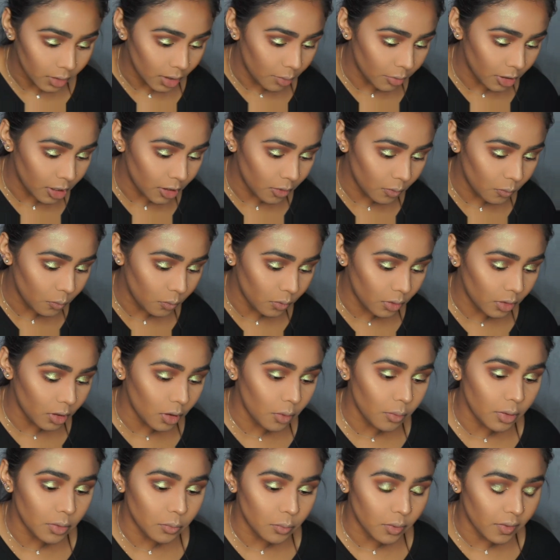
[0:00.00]
I'm going to
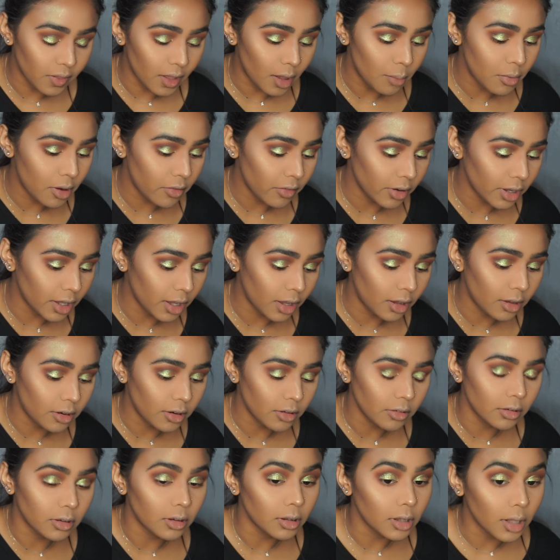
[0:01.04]
go in with that
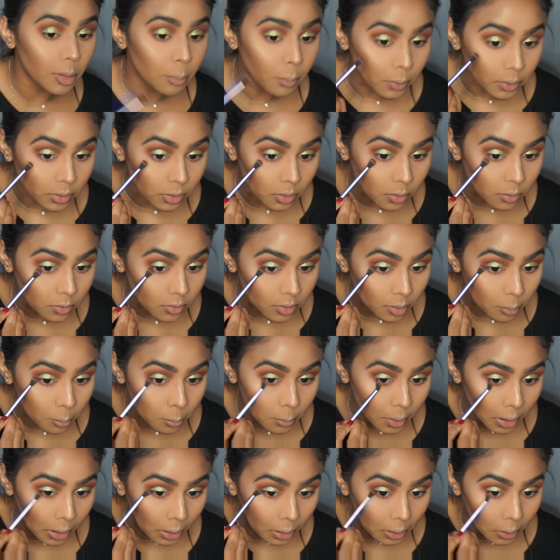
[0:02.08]
Americano colour, but use it
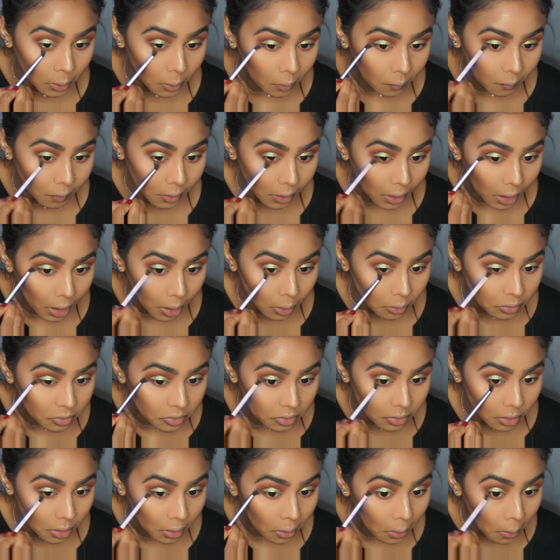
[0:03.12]
mainly on the
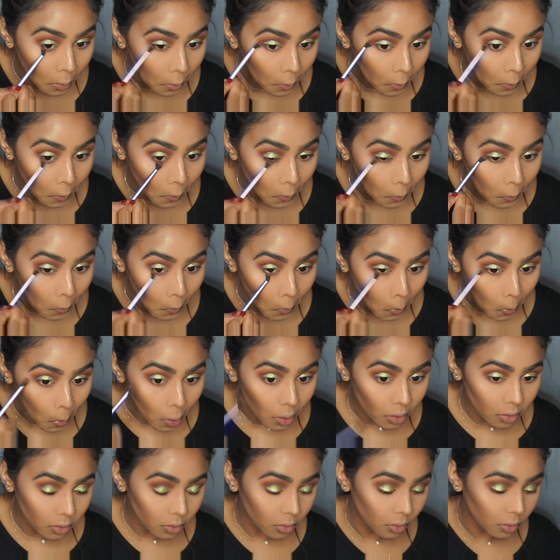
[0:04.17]
outer
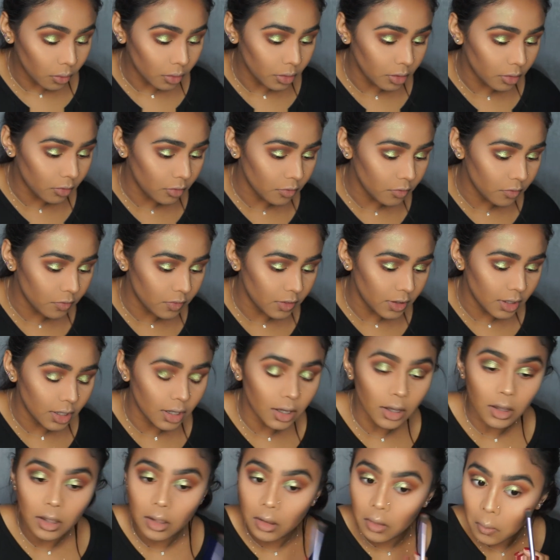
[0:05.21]
corner of the
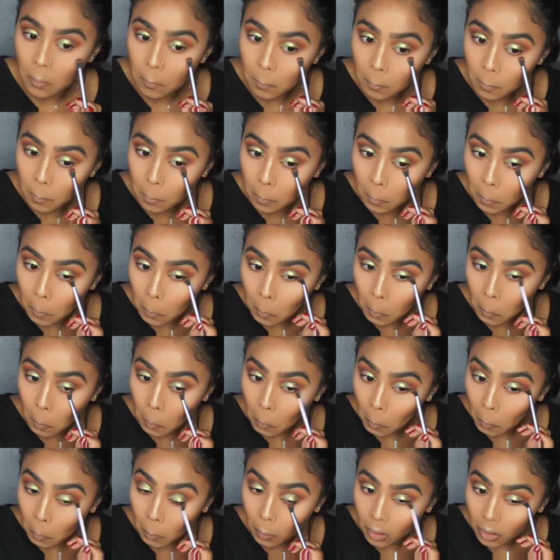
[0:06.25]
eye,
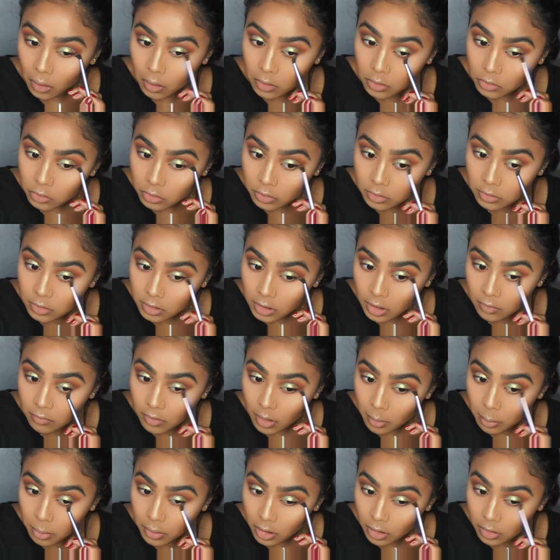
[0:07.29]
just to give
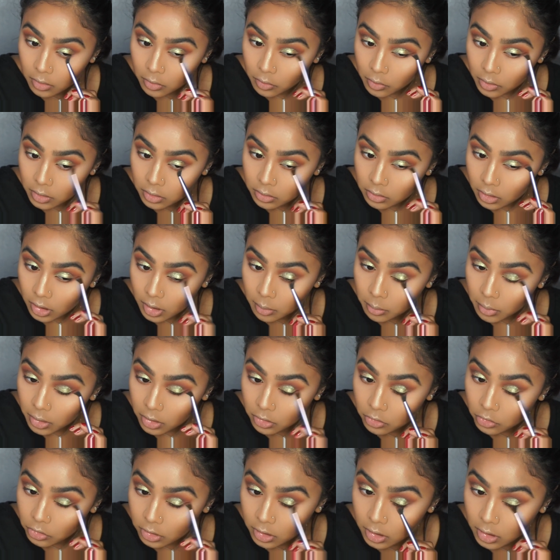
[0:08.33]
it a bit of
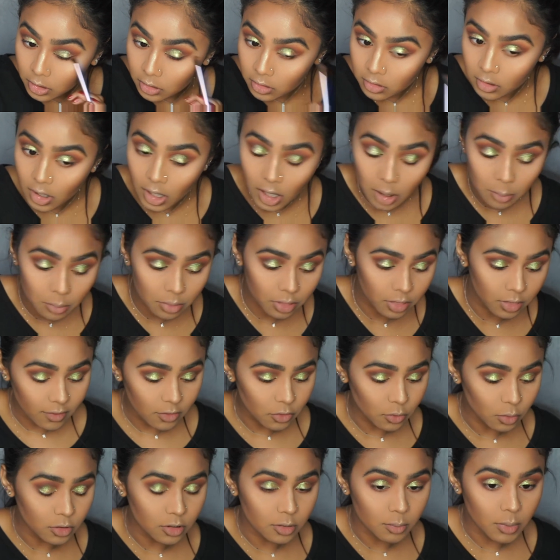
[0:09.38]
dimension and depth.
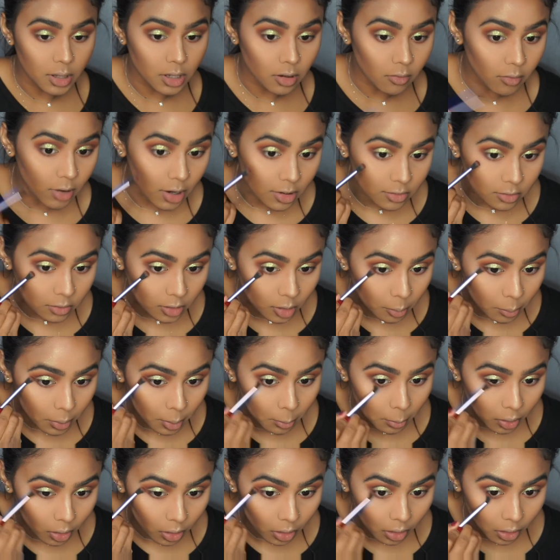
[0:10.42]
This will just make your eyes look a bit
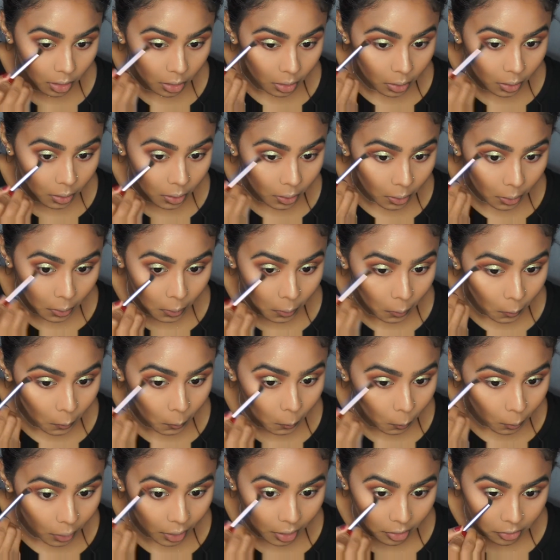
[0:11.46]
more
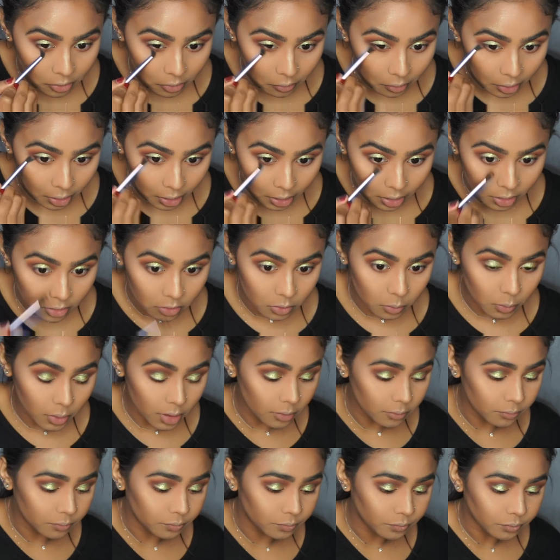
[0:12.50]
wider again as
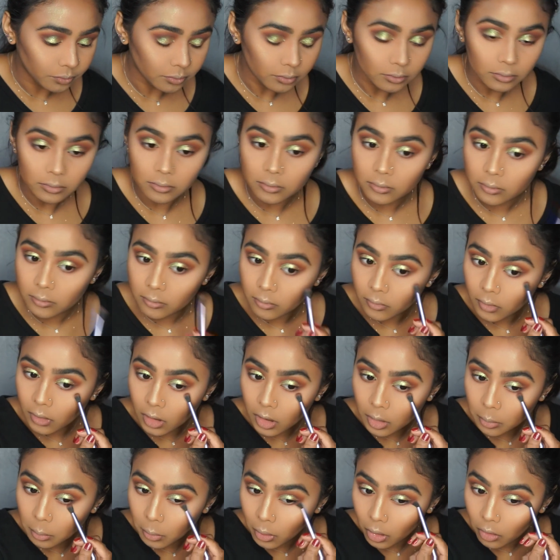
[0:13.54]
well,
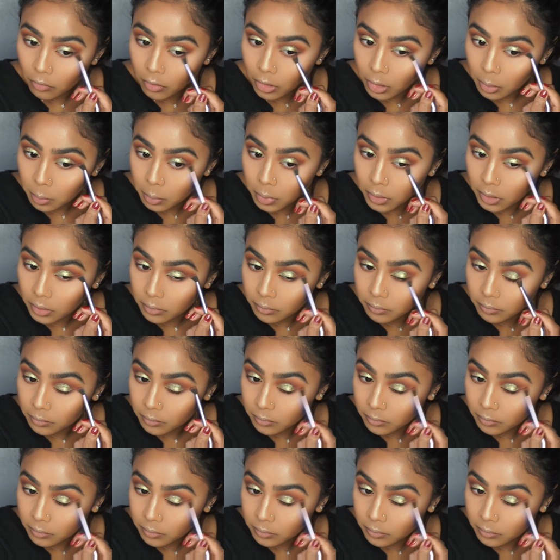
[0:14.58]
and more open.